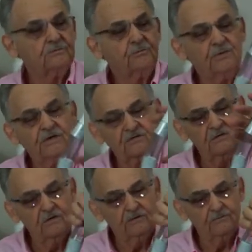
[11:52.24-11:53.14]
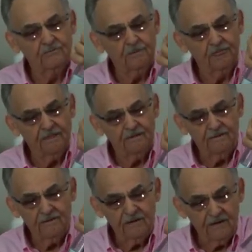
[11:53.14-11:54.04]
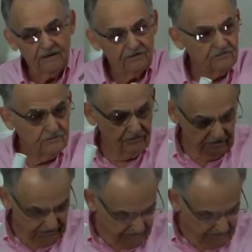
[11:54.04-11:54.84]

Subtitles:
piece in as you need